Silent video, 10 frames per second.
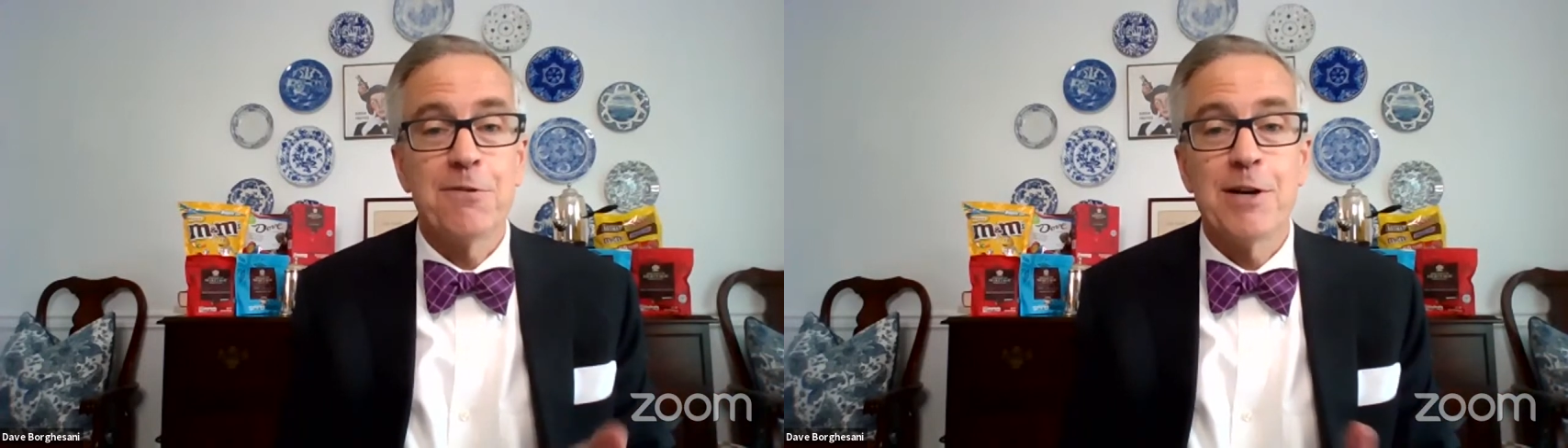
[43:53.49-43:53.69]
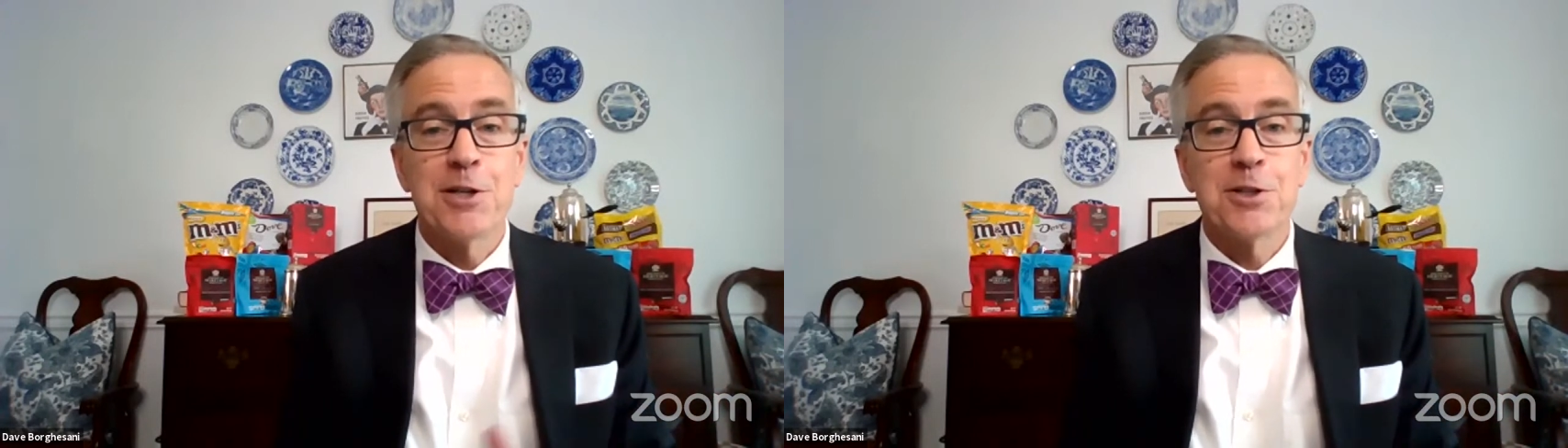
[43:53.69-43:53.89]

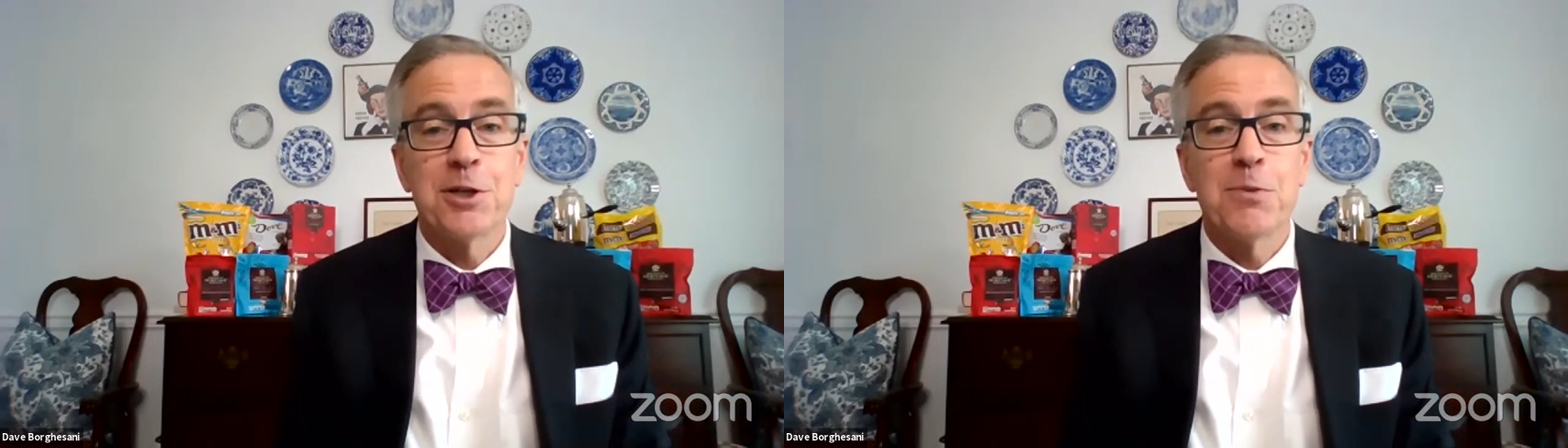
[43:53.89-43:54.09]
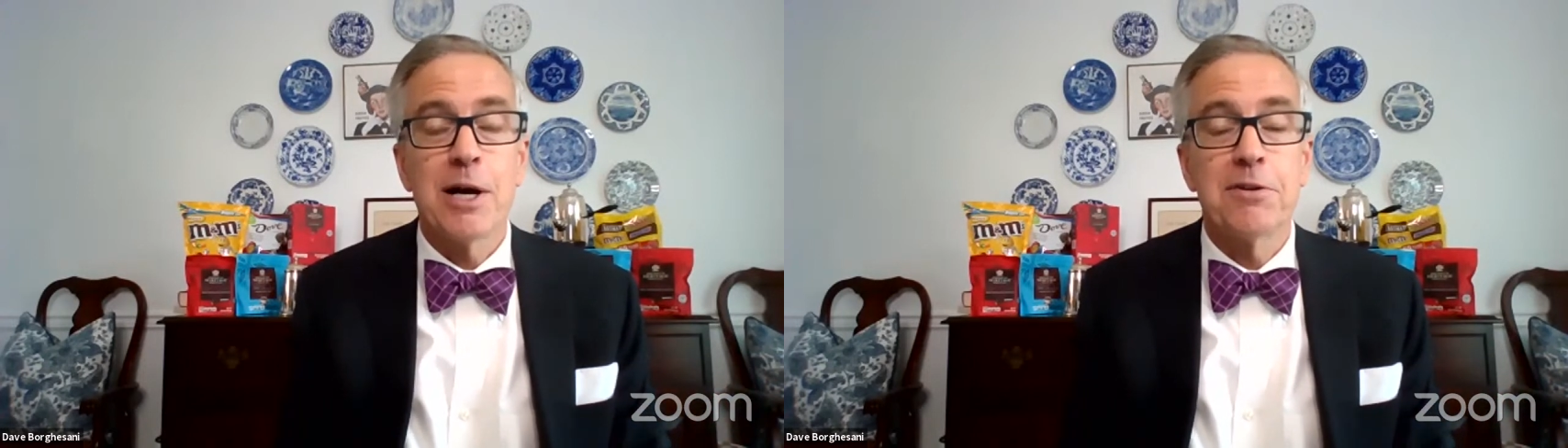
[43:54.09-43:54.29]
and
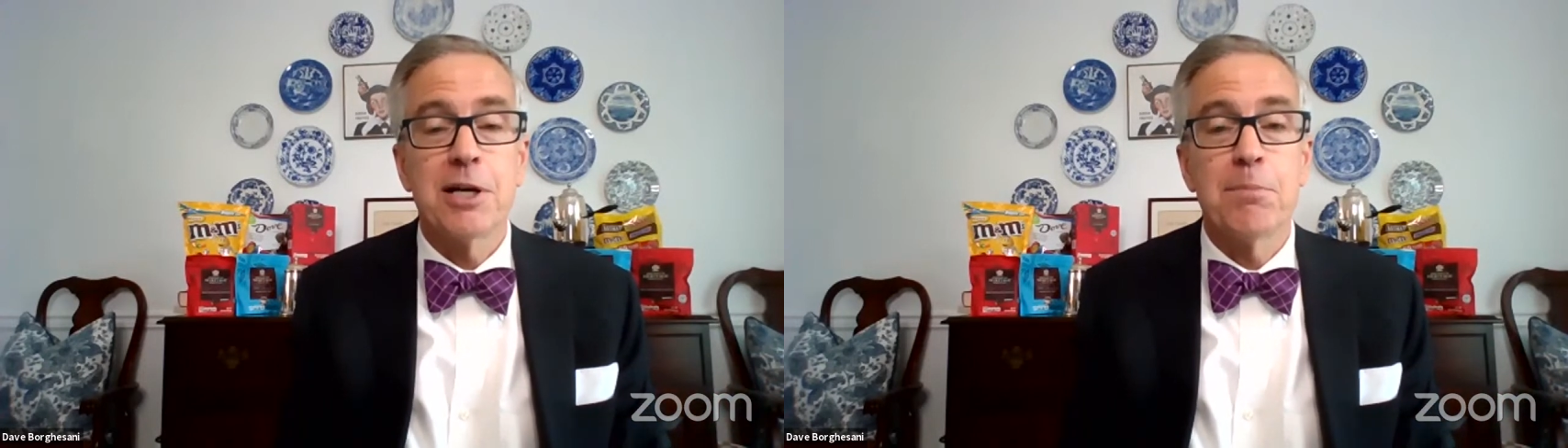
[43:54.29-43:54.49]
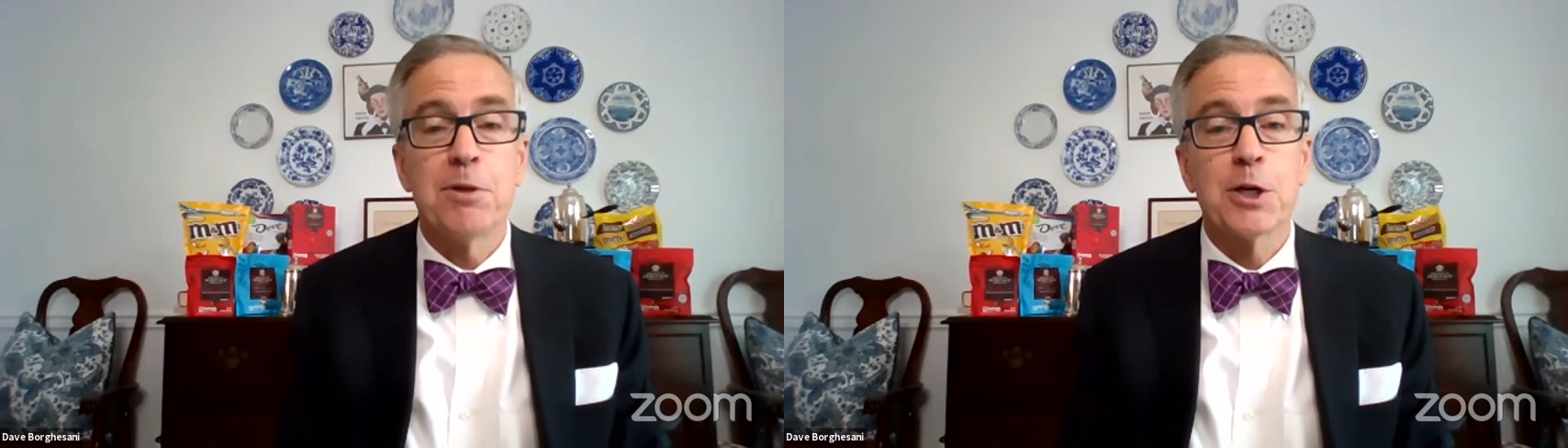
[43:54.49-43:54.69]
eventually
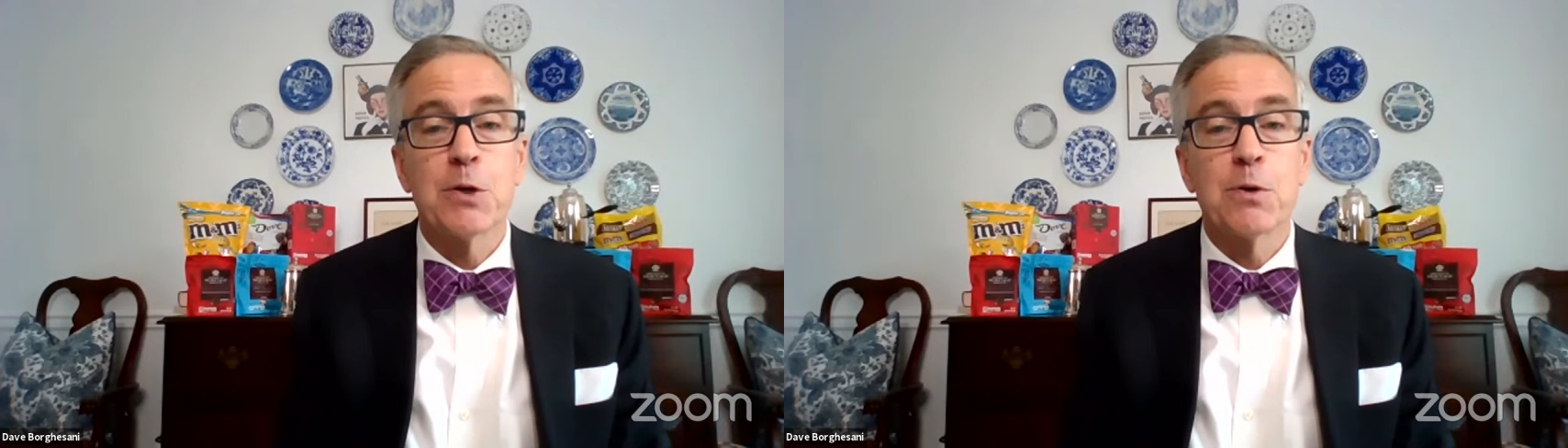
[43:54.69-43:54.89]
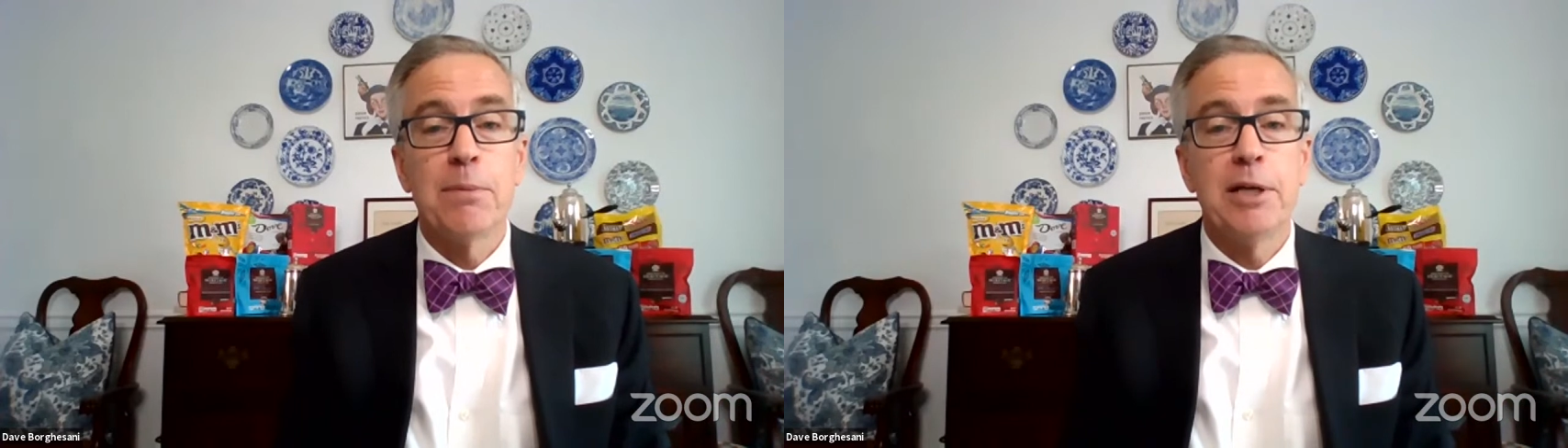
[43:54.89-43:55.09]
wound up in the
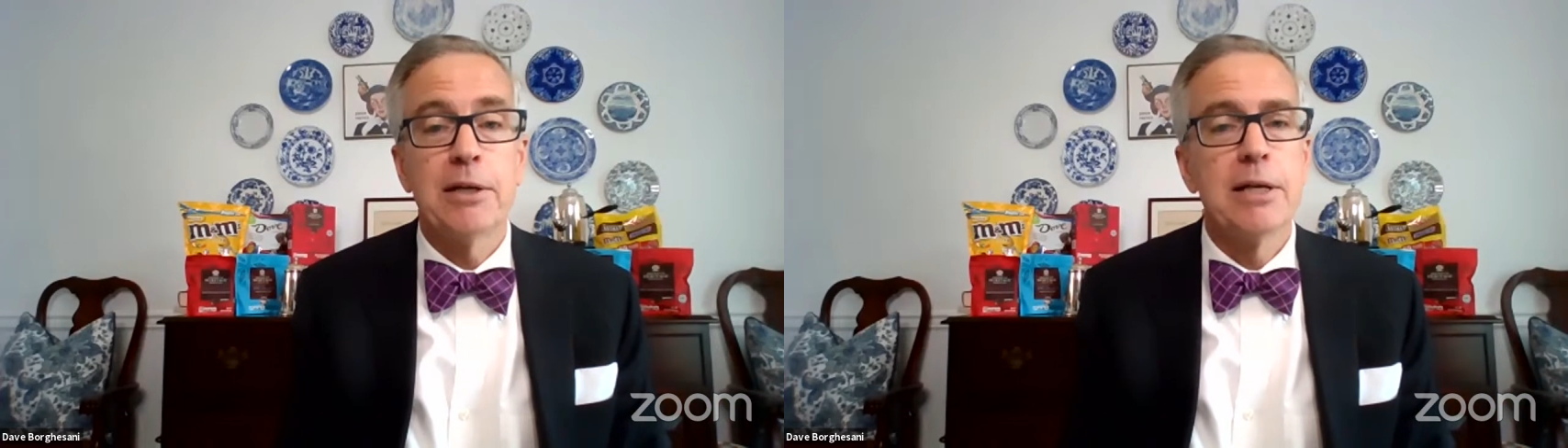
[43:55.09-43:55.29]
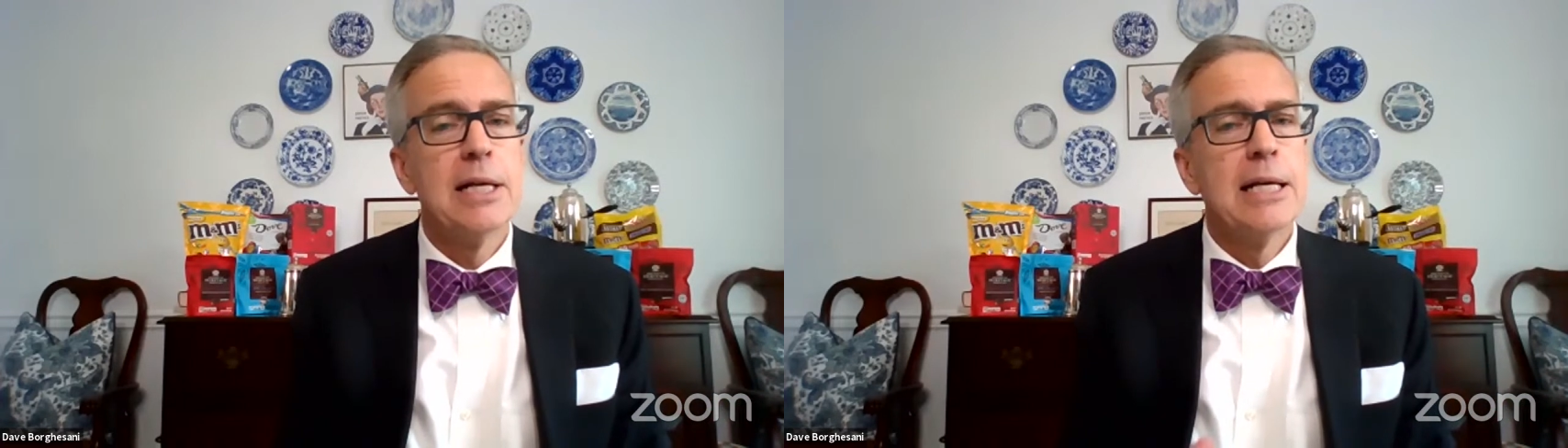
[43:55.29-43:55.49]

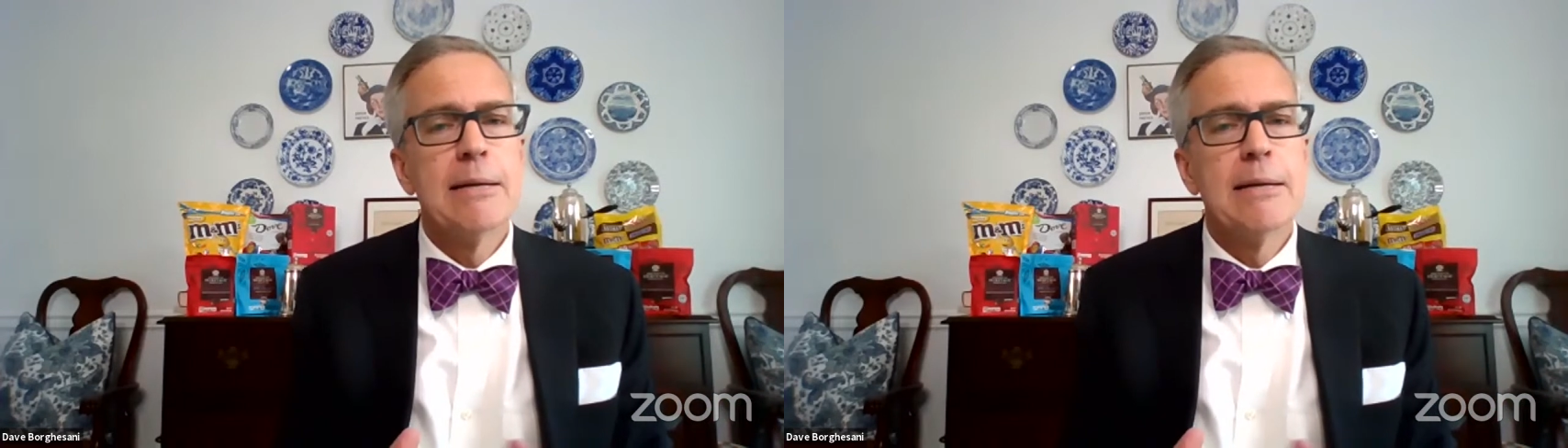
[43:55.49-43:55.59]
Caribbean.